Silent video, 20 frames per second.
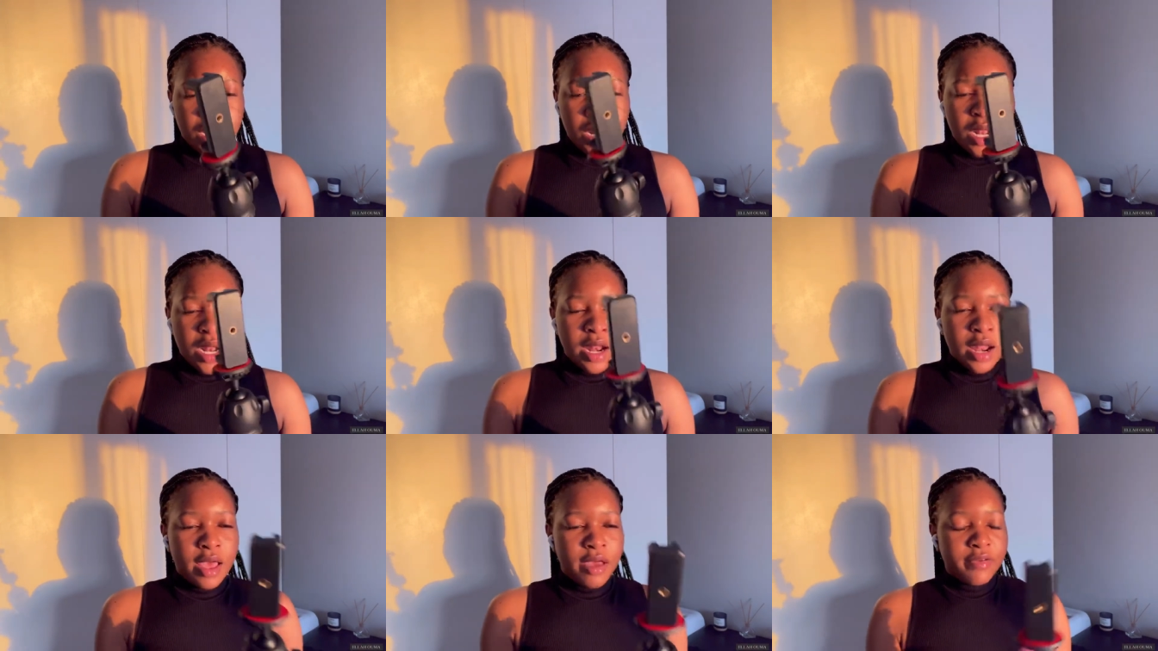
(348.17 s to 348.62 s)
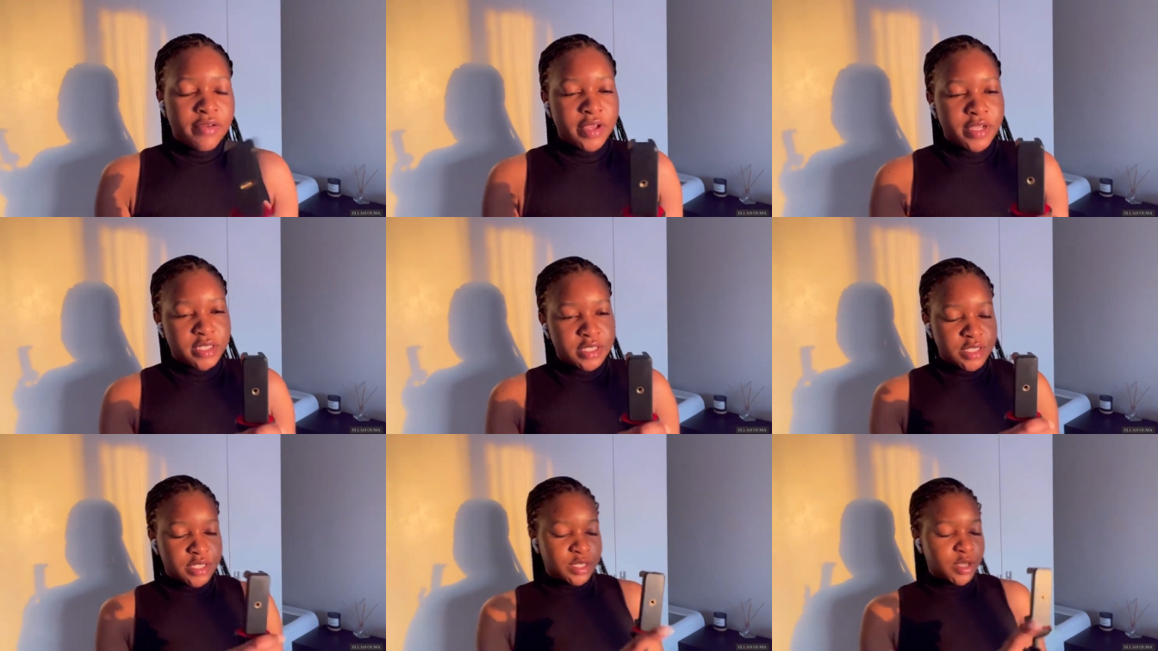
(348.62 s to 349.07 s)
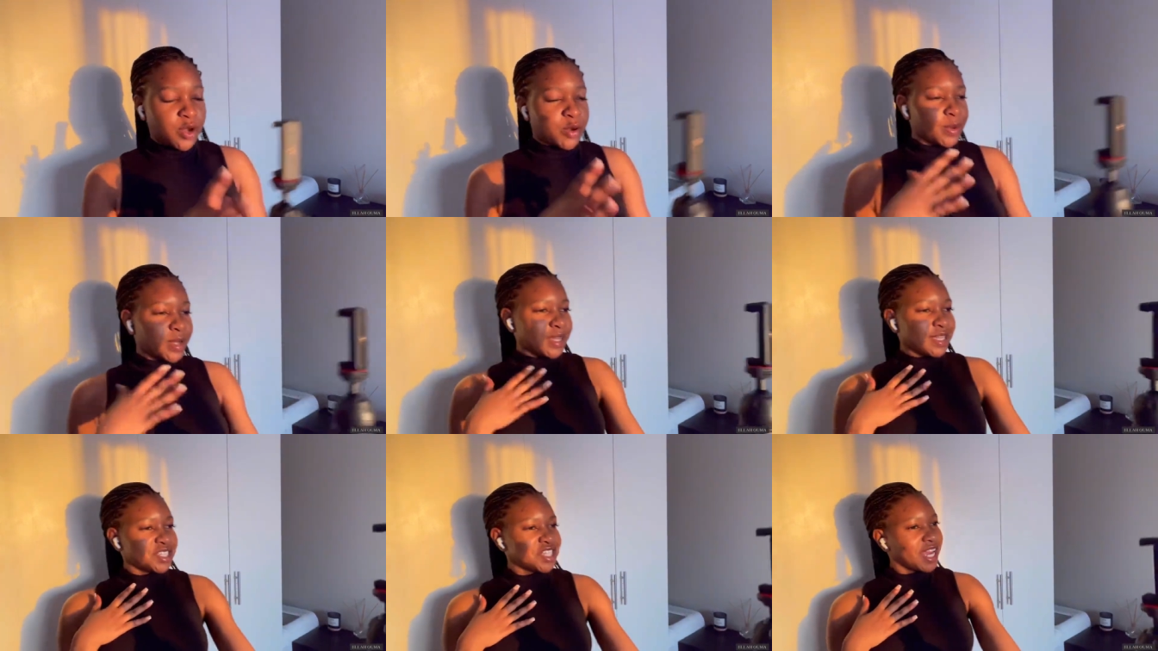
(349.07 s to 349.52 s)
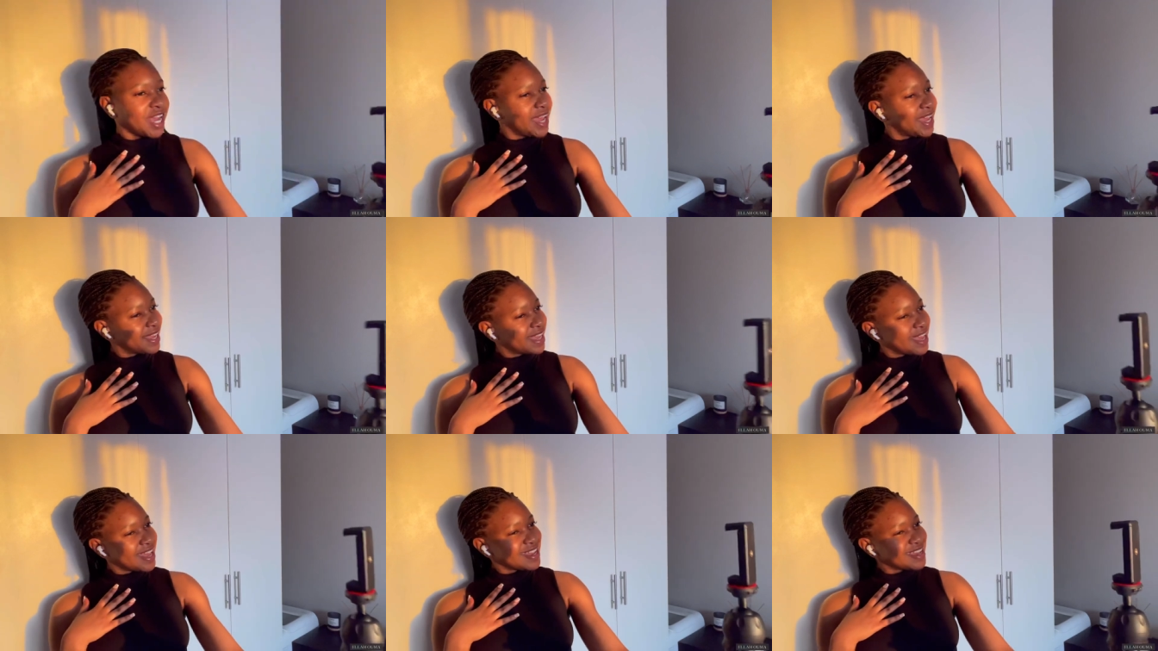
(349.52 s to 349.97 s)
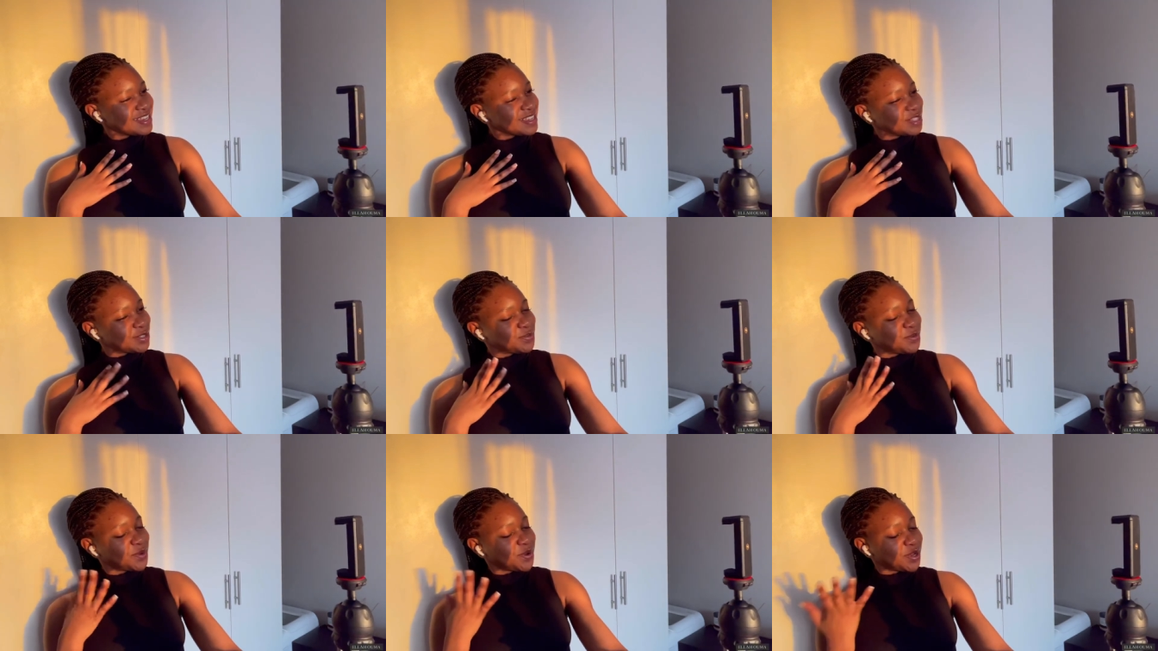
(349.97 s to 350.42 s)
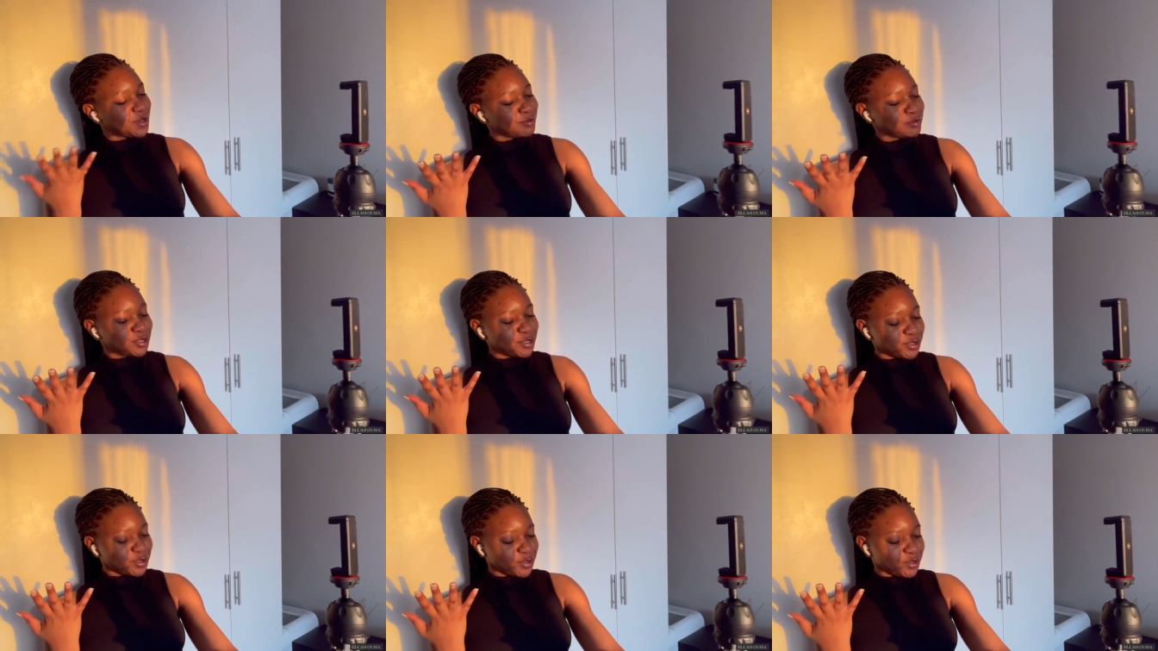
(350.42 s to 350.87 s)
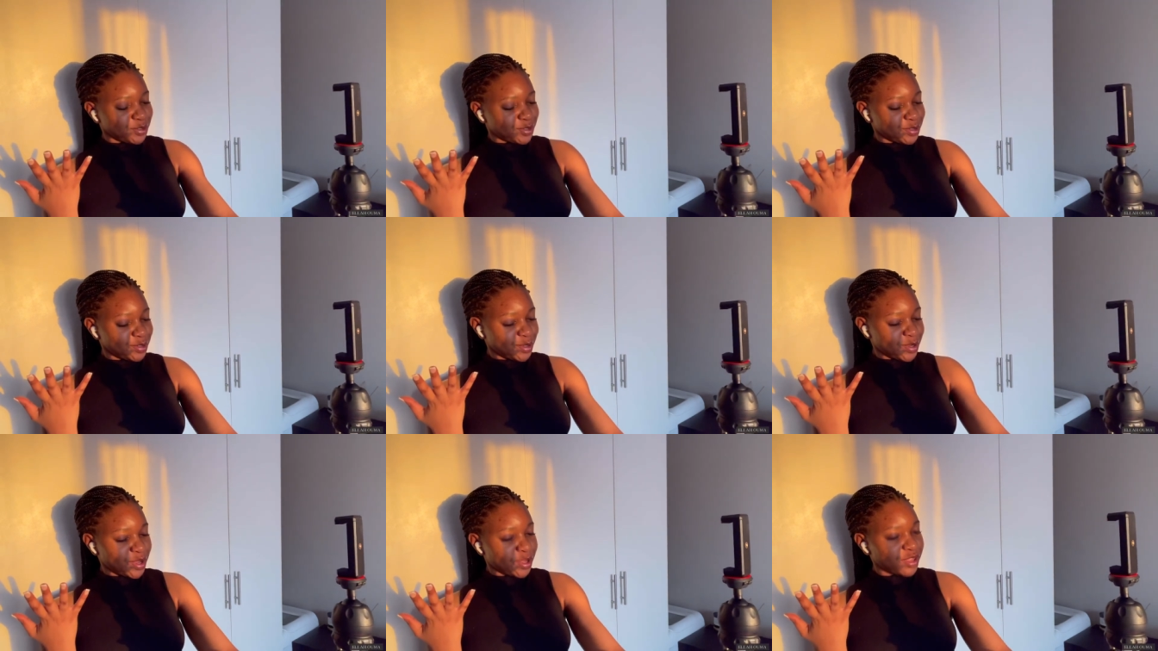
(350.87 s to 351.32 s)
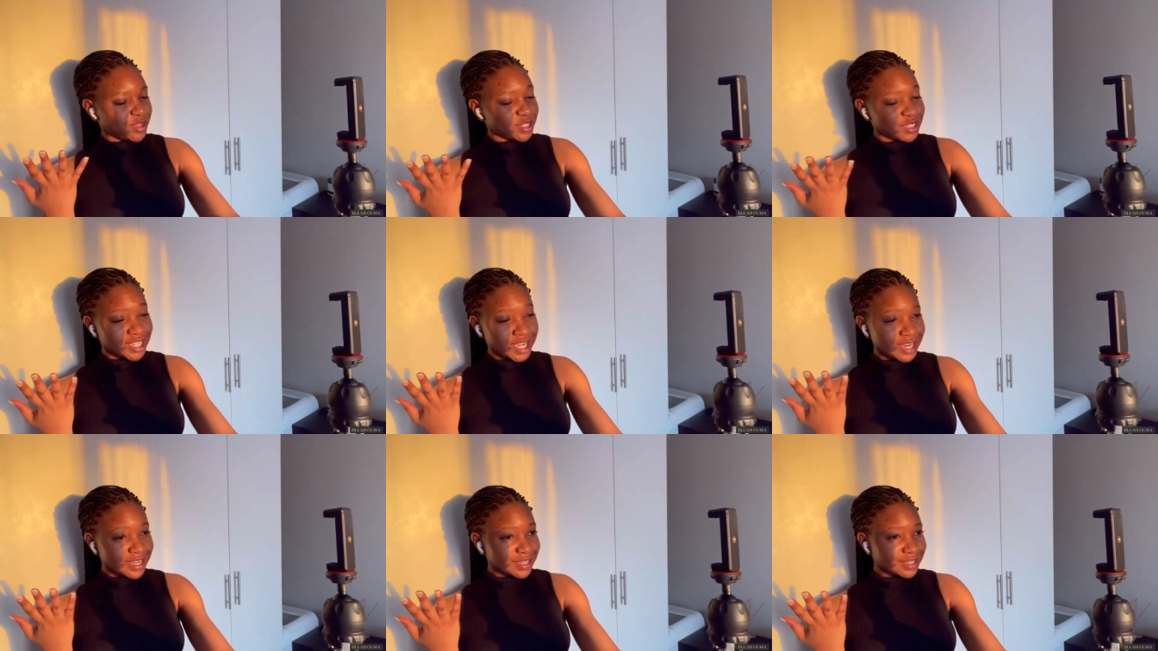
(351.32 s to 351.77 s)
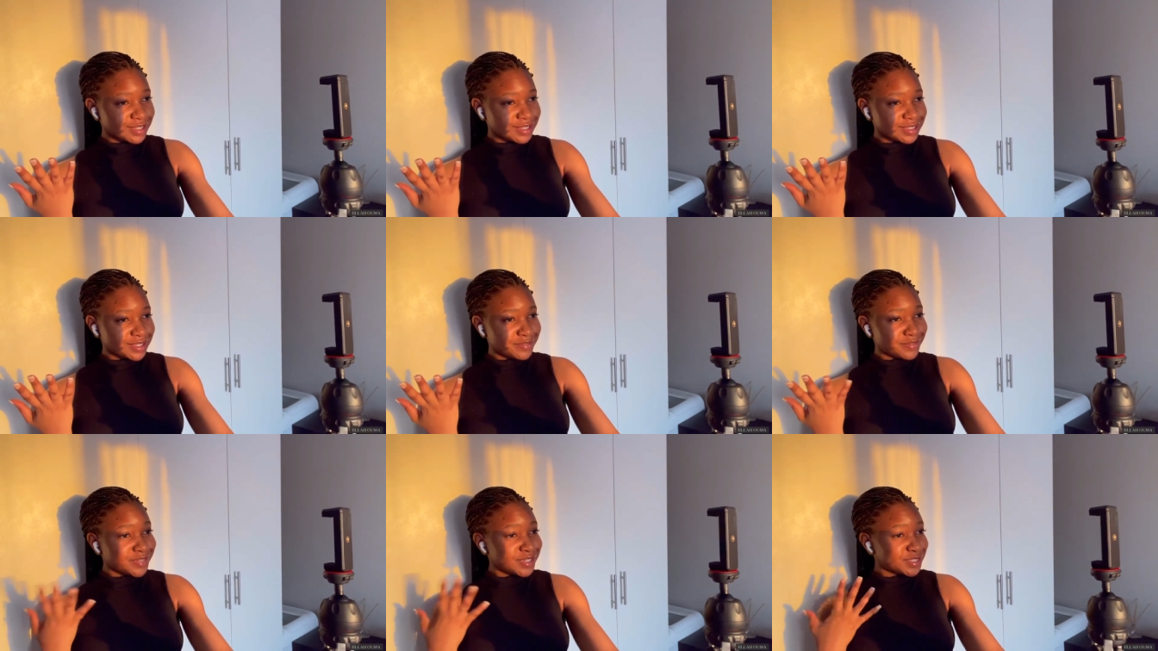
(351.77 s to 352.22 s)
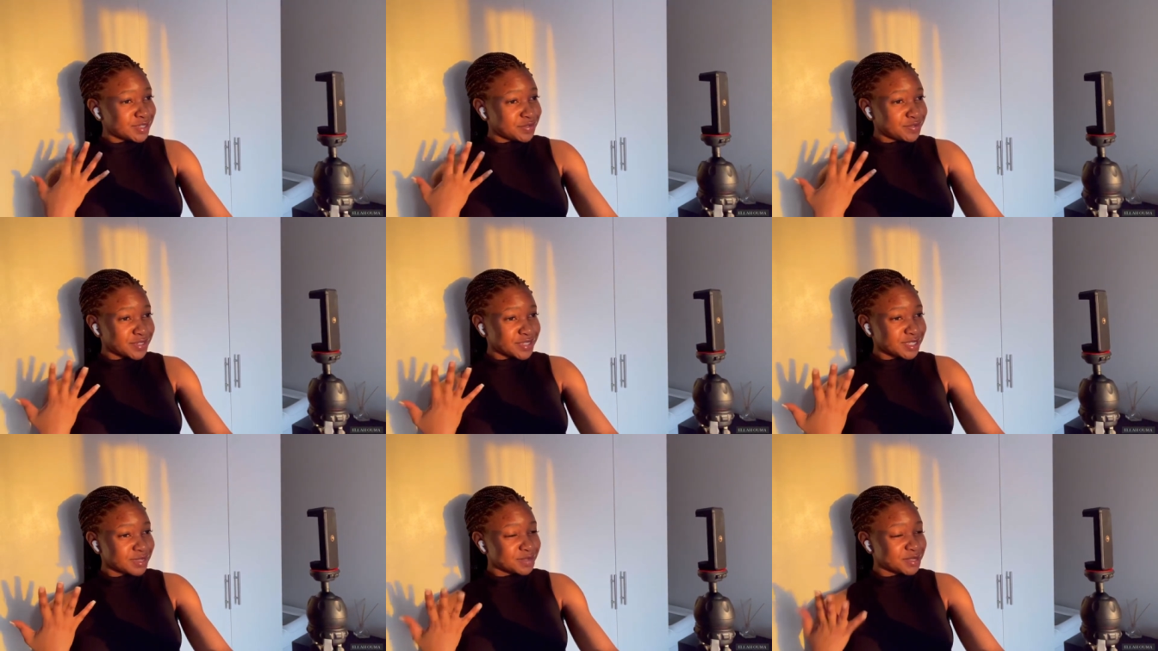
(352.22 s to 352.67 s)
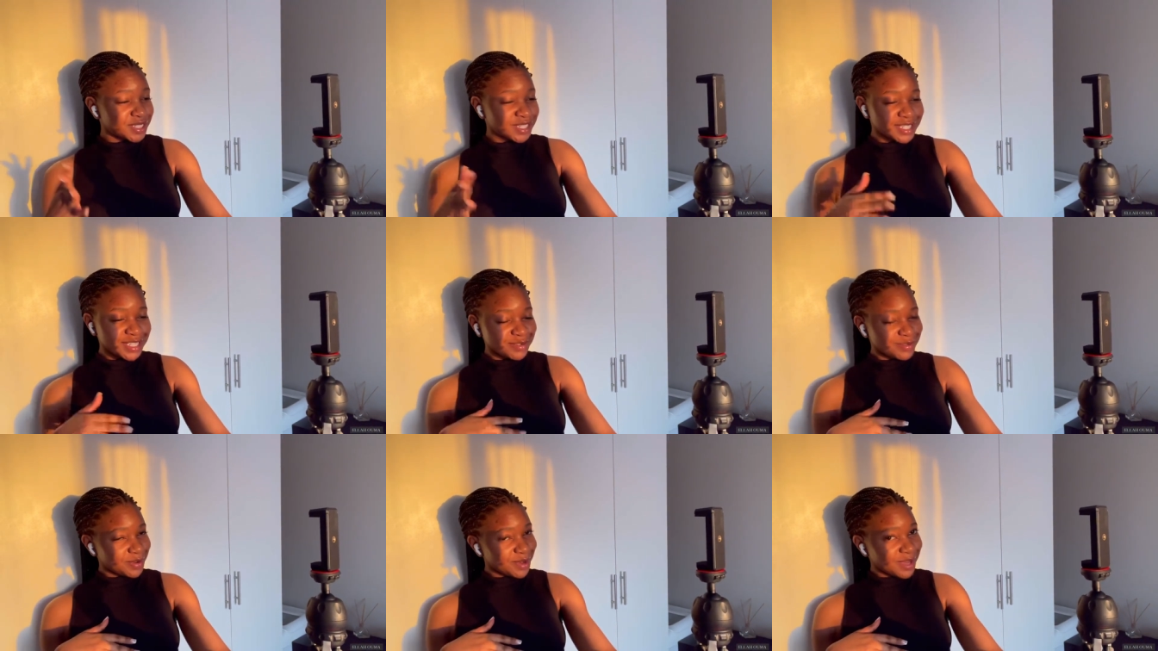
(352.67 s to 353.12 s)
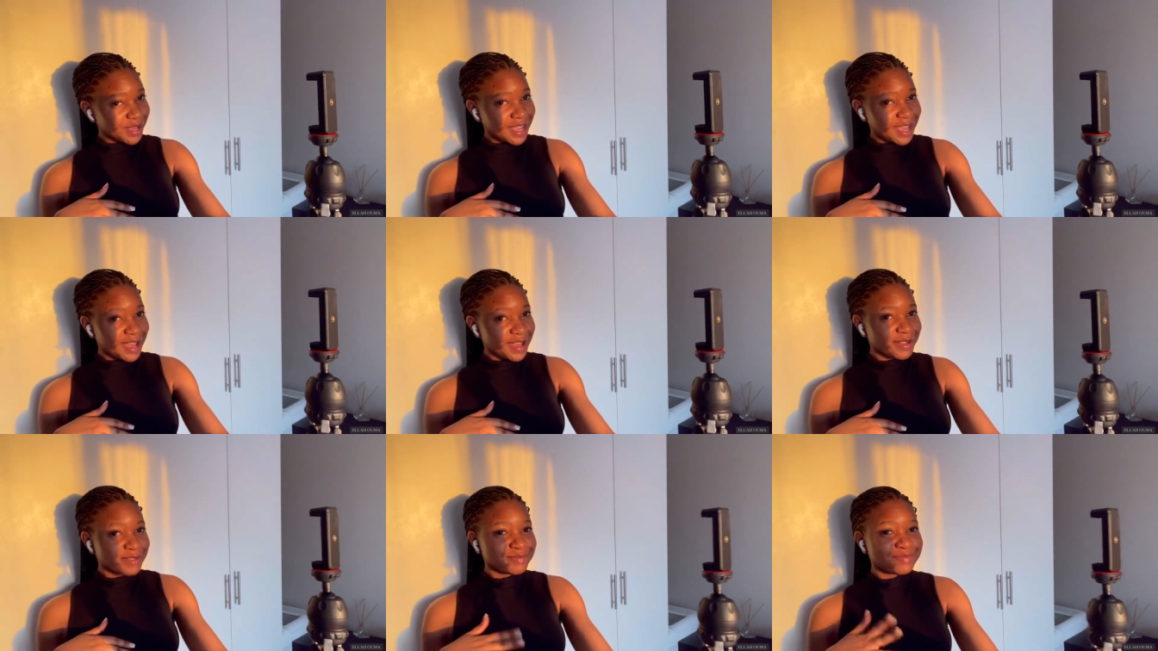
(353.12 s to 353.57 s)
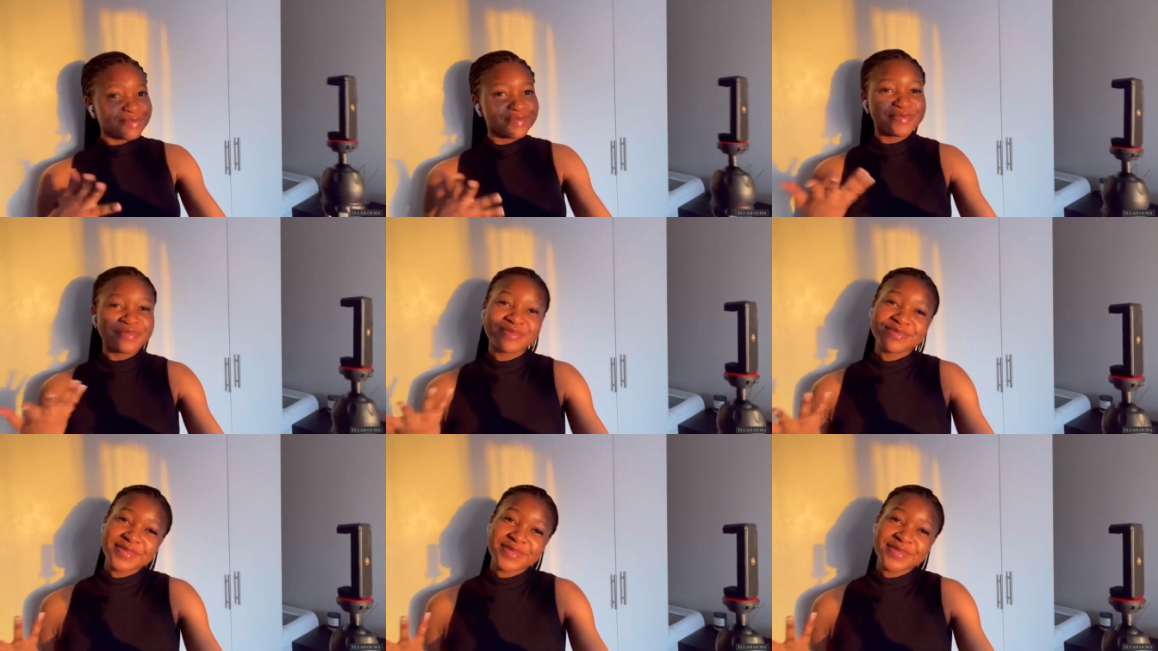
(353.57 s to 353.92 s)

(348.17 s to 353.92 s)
love it so much hi guys welcome to the channel if it is your first time tuning in welcome